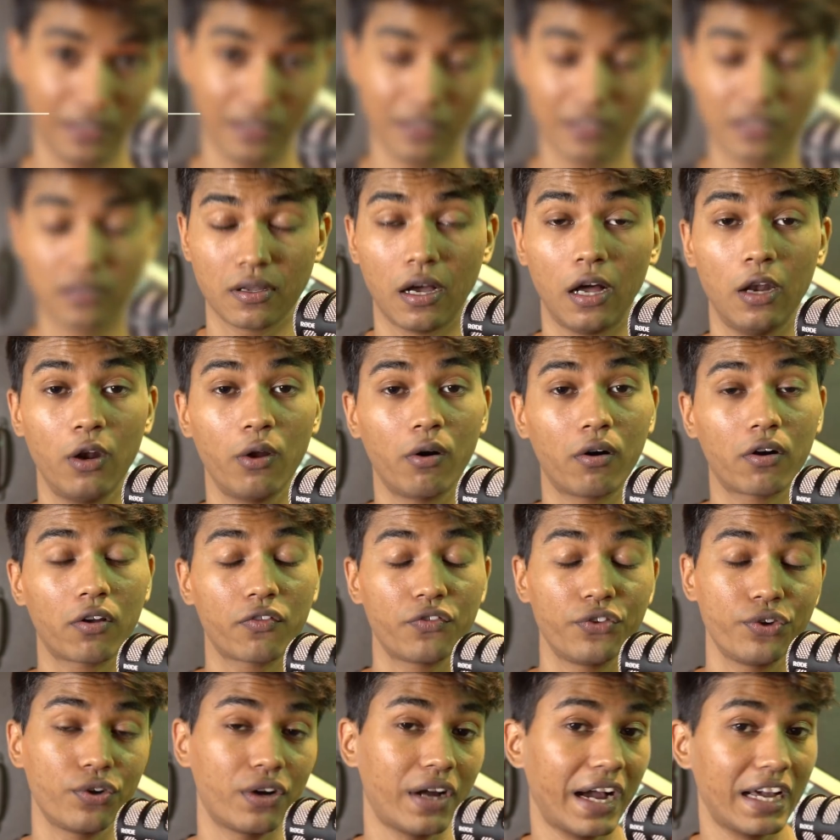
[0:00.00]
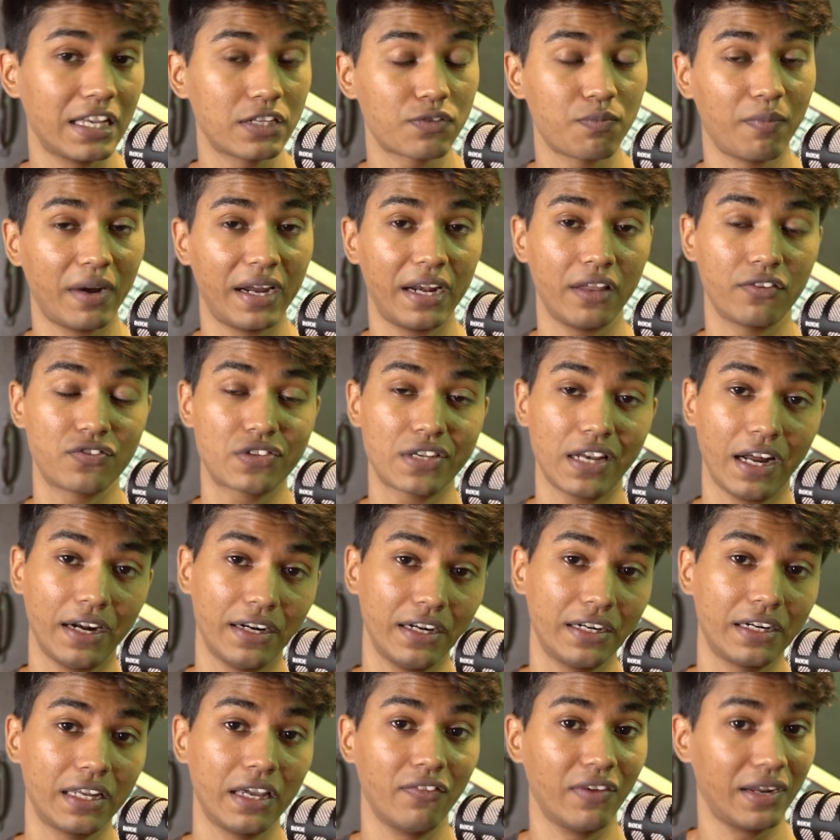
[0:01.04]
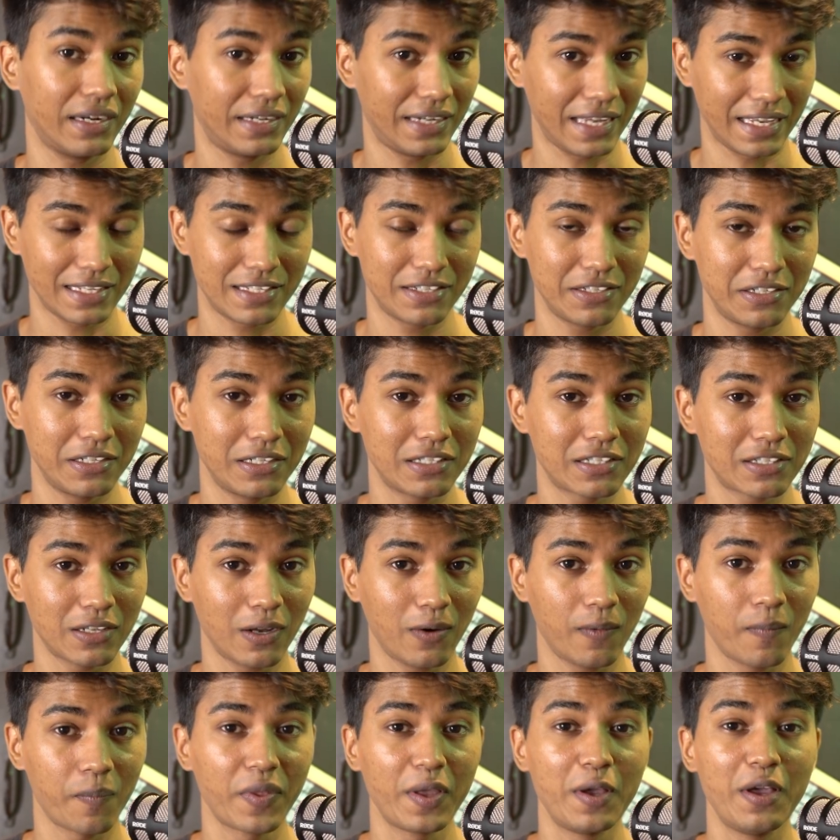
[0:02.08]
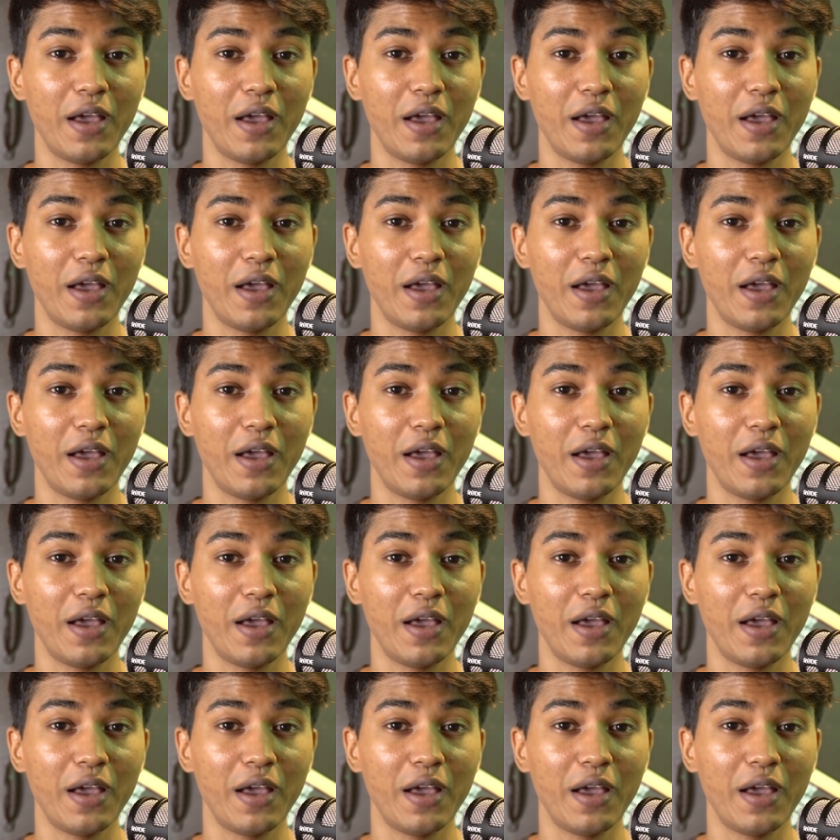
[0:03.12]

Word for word: others a lot of you guys might have started giving test series now